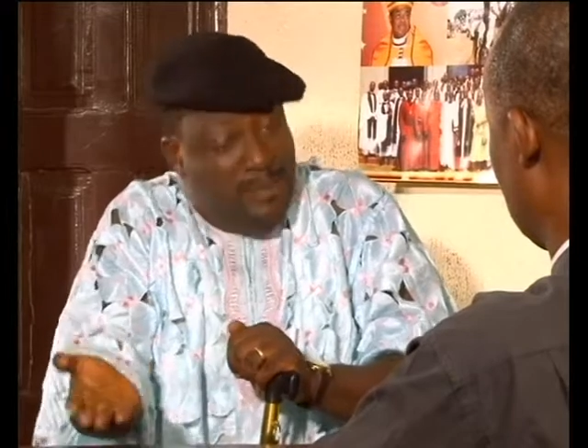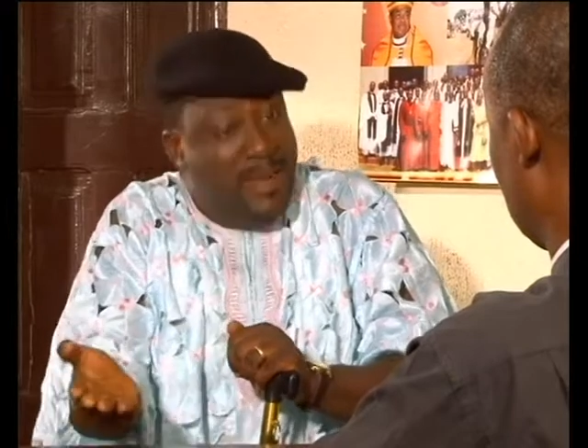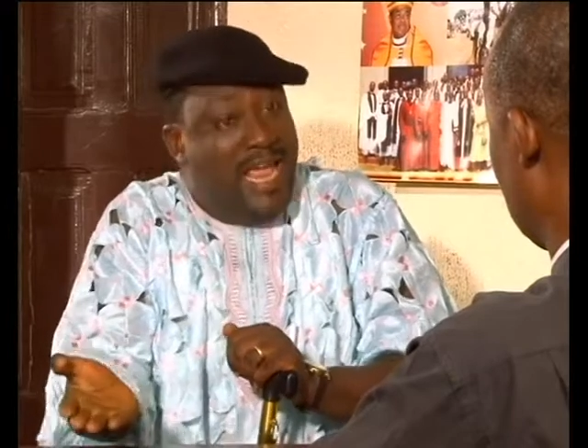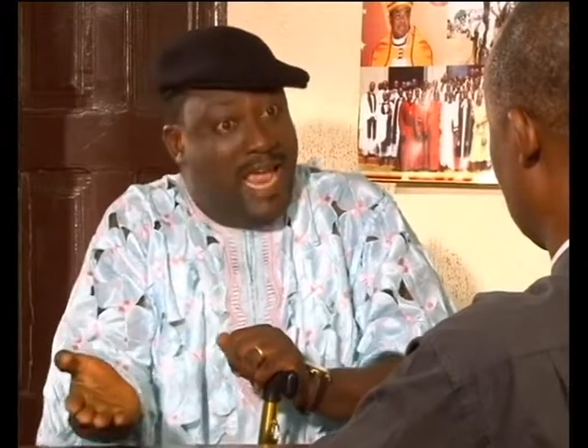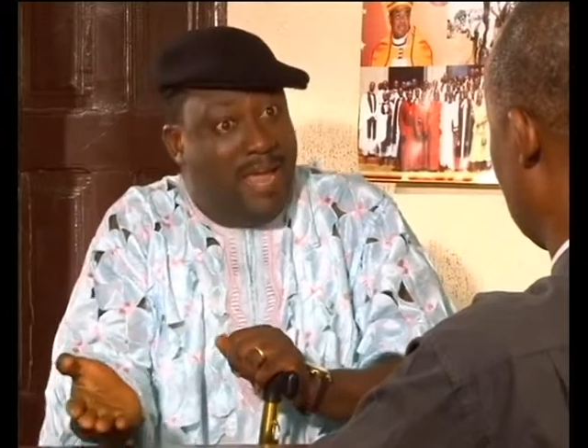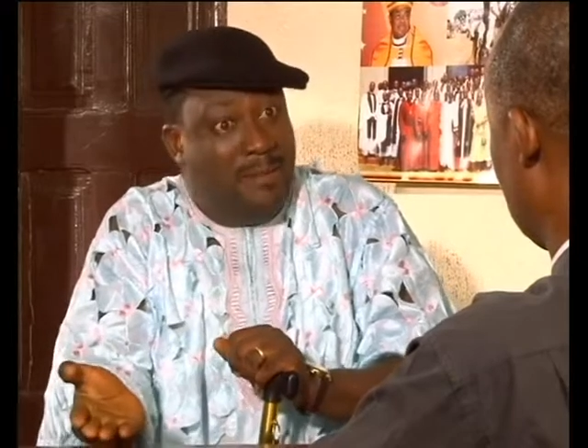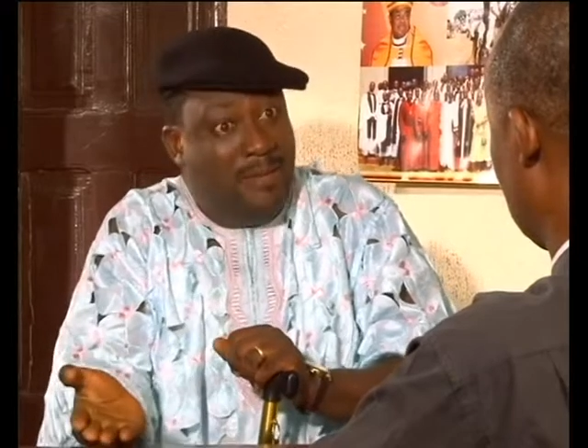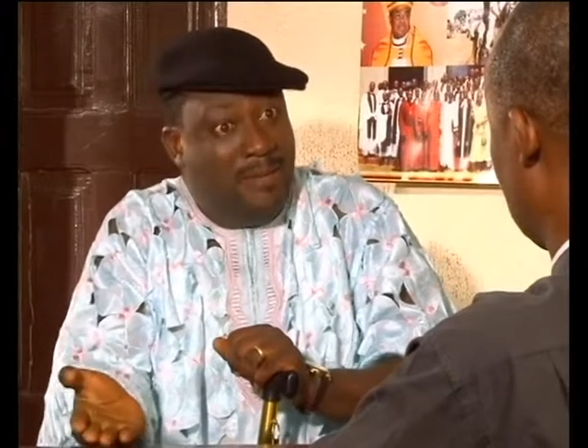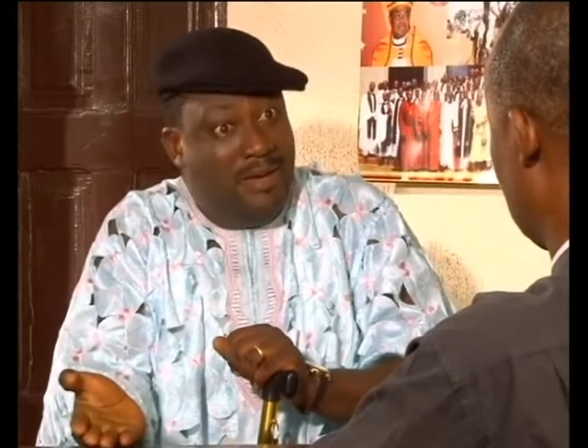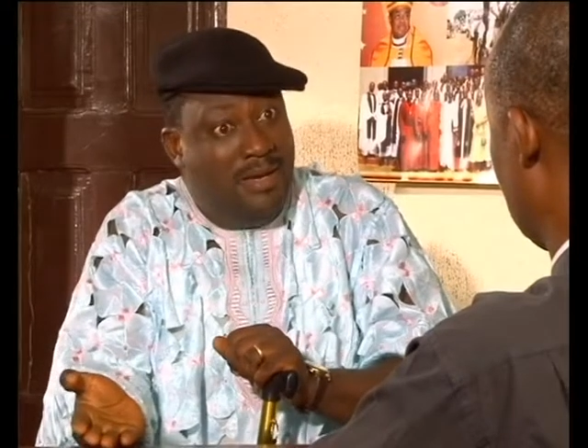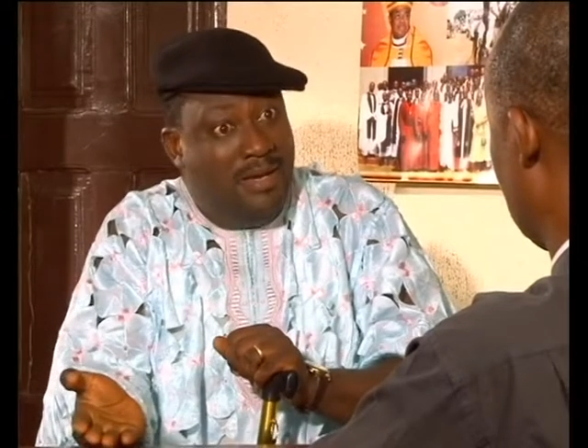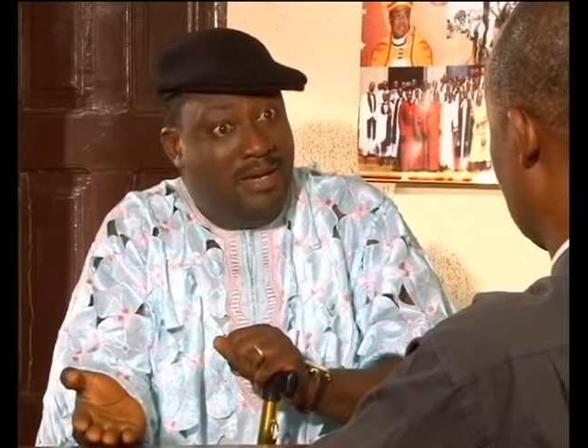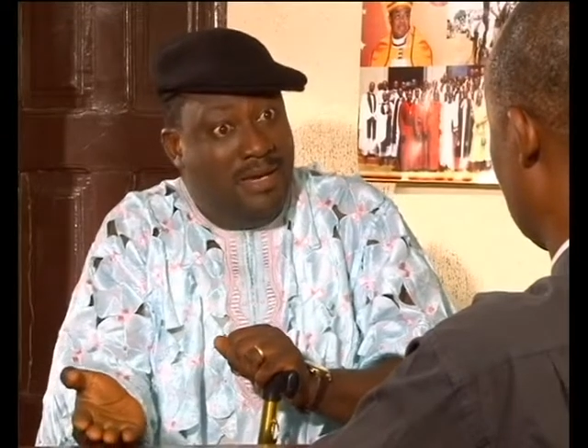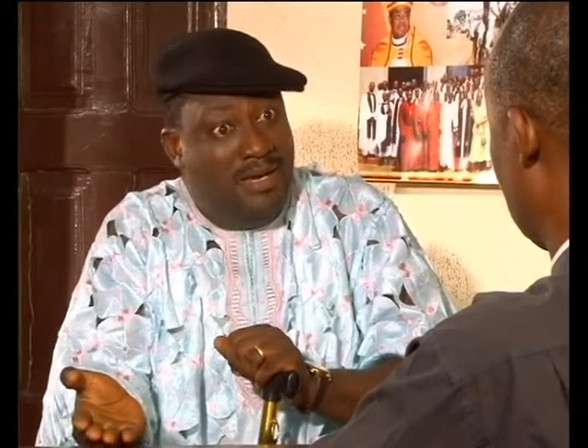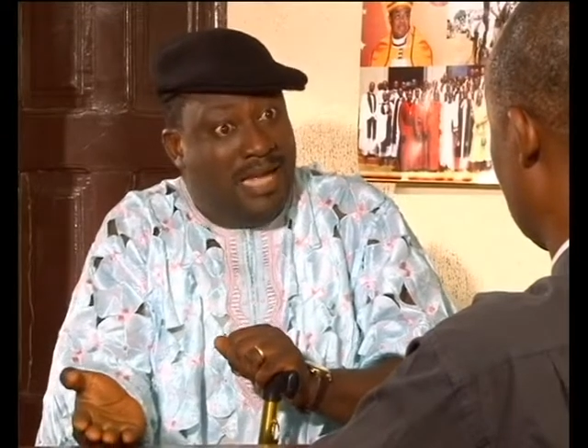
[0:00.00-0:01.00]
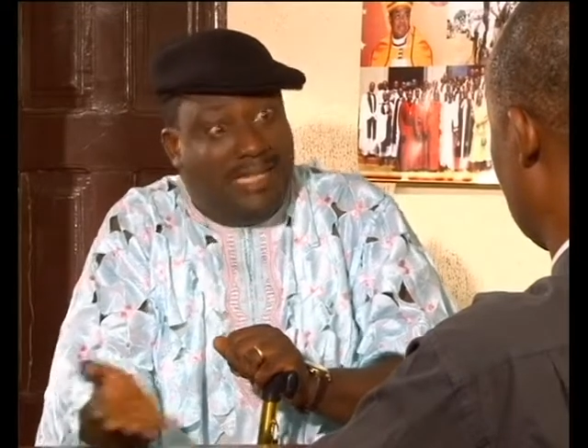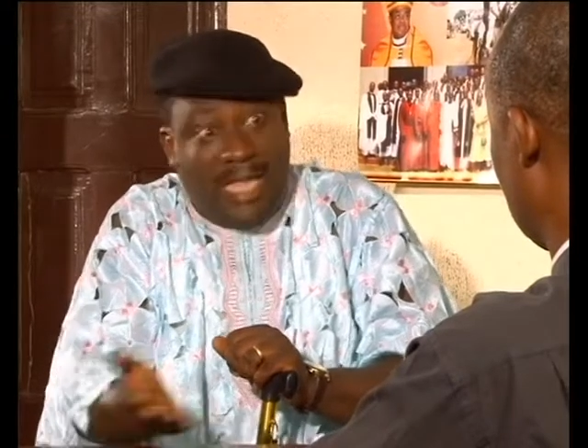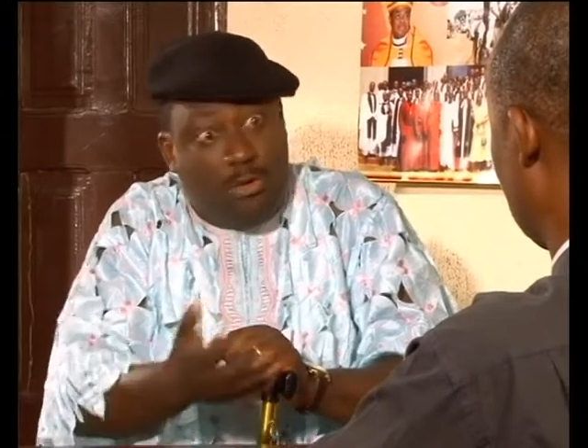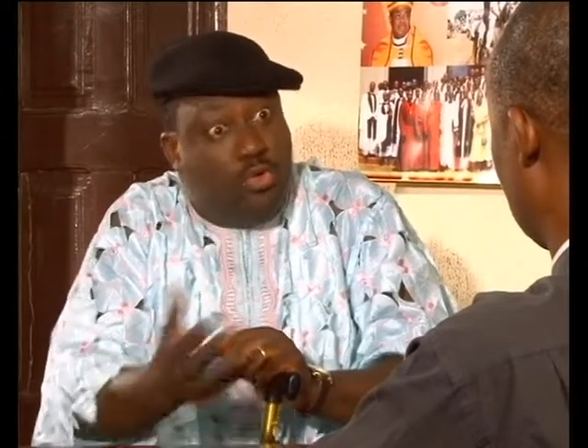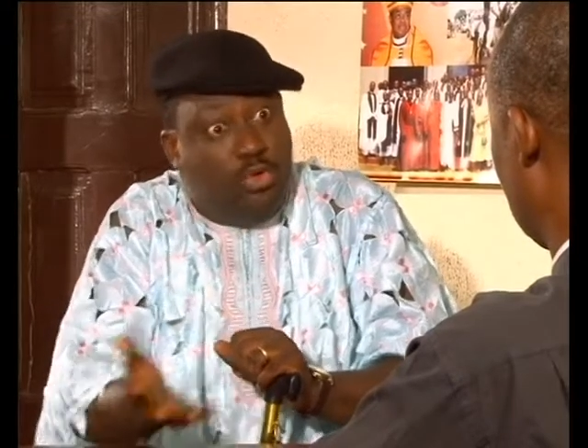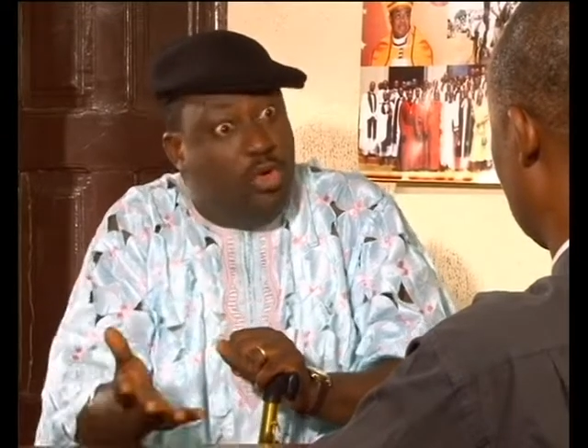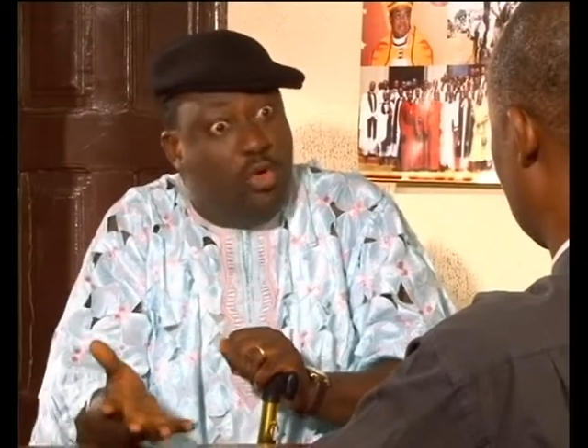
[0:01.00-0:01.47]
p.m. that I could